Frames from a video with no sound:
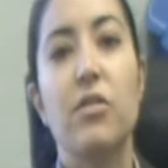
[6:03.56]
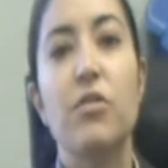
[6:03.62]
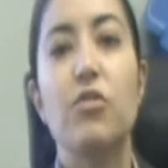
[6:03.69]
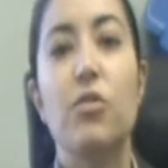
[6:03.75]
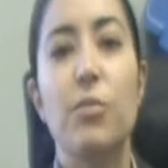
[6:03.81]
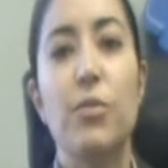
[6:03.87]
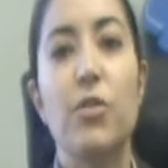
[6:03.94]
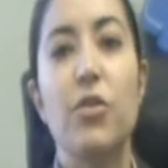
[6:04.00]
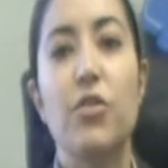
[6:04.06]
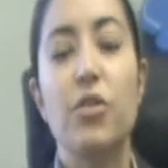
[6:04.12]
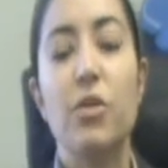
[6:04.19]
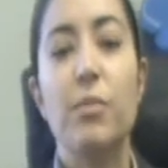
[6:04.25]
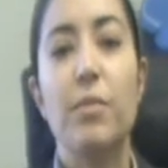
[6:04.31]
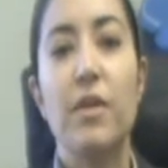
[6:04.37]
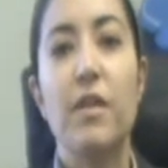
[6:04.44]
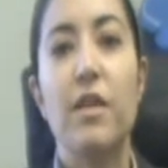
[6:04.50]
and
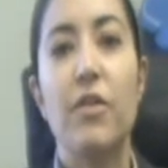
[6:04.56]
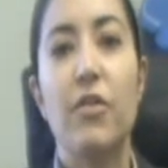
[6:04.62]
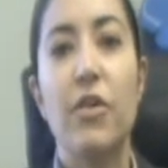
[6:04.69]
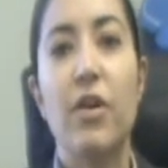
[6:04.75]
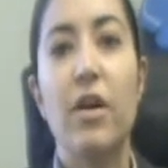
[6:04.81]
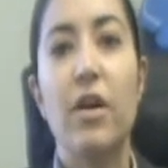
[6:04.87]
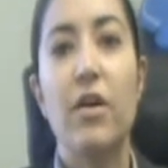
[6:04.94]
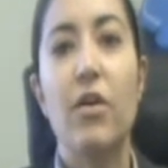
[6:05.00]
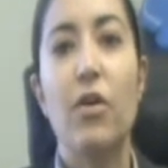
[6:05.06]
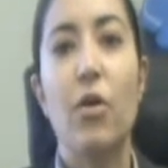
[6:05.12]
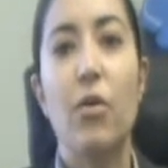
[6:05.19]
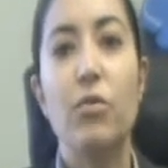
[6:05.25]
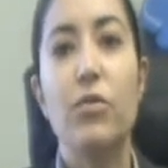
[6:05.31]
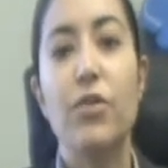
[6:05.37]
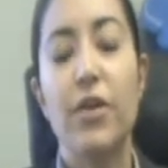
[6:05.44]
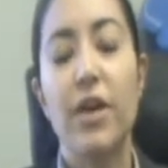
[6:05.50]
entrepreneurship in their
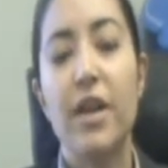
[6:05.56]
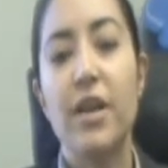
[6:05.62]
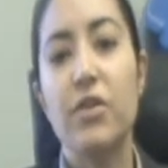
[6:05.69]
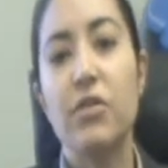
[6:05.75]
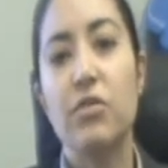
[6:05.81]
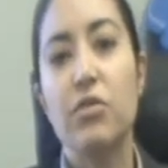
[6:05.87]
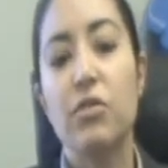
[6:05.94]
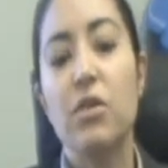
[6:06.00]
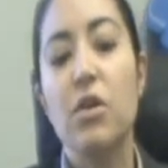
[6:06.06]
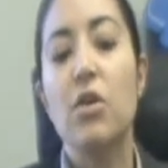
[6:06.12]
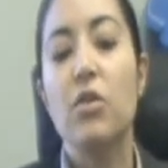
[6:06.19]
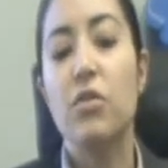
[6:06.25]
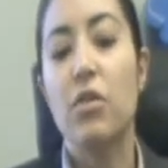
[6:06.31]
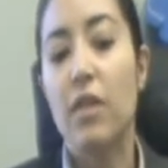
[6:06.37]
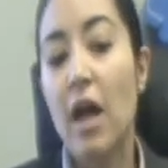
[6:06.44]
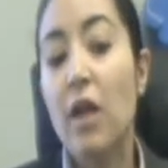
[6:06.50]
older age.
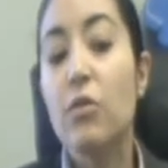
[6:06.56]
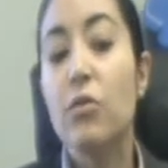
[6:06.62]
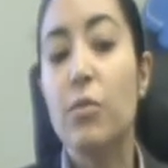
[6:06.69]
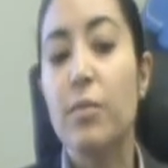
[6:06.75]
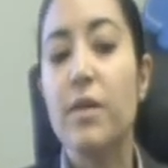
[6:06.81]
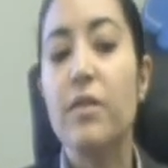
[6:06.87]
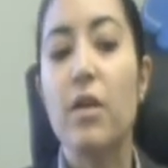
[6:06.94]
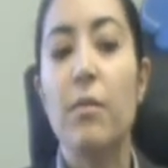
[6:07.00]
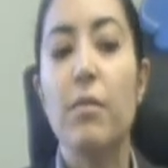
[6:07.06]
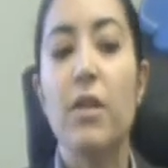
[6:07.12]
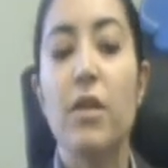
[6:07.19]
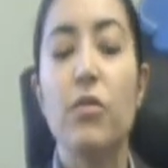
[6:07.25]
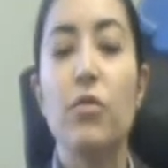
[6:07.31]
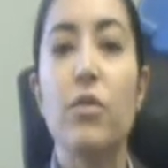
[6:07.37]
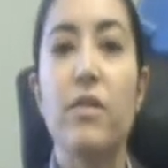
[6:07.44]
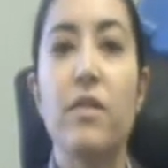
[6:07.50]
So that would be
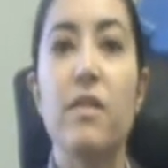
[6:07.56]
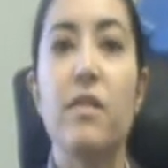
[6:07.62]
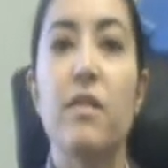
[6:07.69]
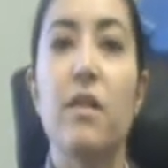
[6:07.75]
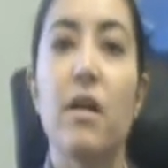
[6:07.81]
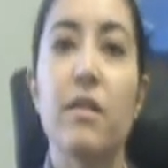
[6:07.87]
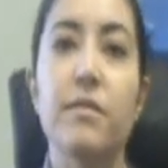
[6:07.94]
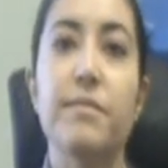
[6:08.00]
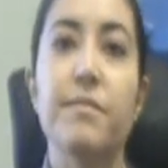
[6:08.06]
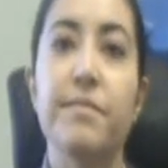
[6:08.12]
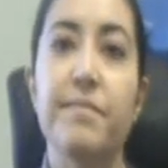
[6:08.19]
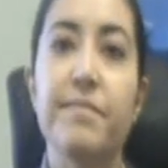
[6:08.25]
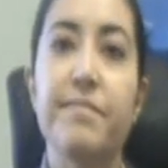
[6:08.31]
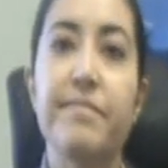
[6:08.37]
something to insist on.